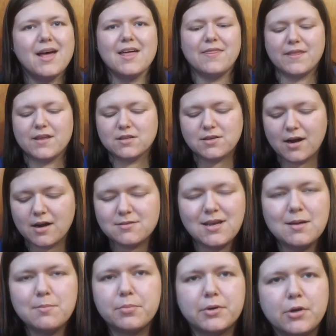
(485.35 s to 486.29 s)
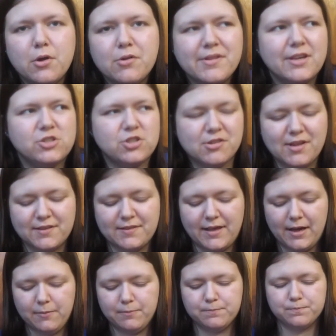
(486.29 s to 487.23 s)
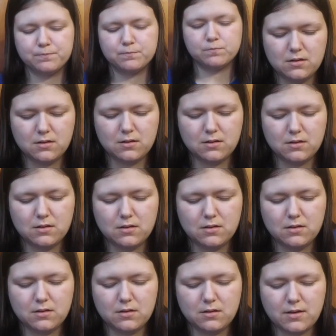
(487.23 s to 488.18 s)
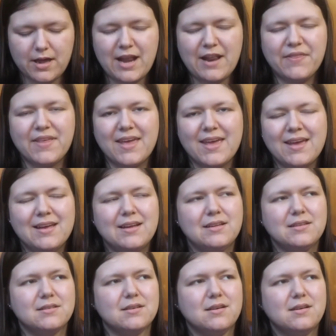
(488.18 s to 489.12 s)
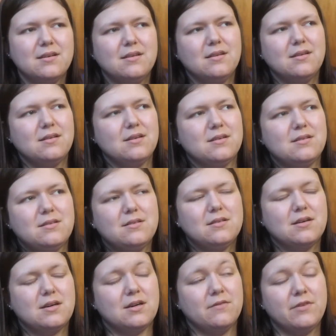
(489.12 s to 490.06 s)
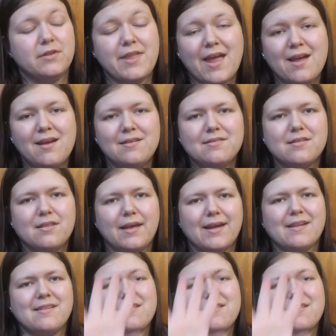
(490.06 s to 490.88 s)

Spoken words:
The entire time Bruno sat just like that. And at the end of the dance, like